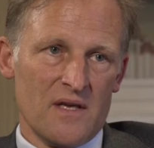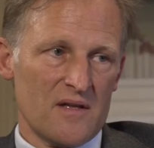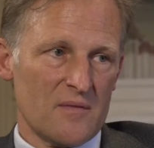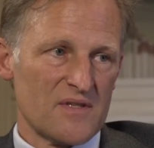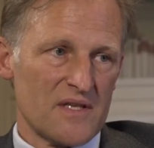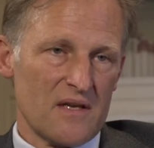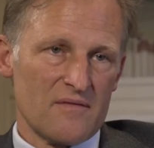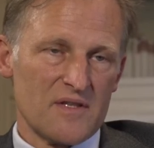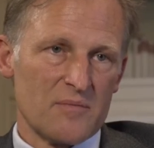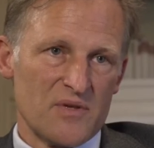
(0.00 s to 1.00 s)

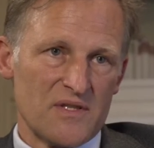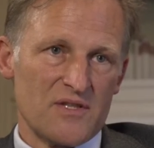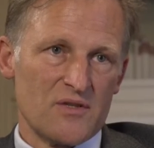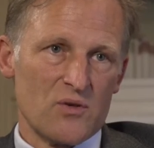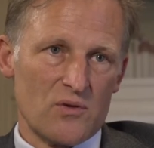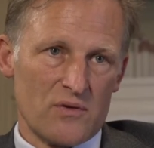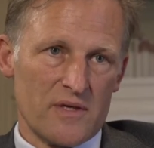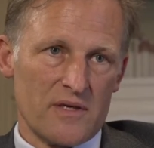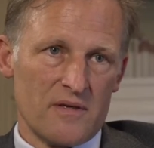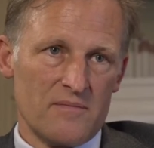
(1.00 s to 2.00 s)
themselves in a position to learn
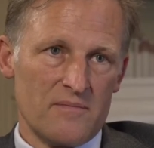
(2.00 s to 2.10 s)
it.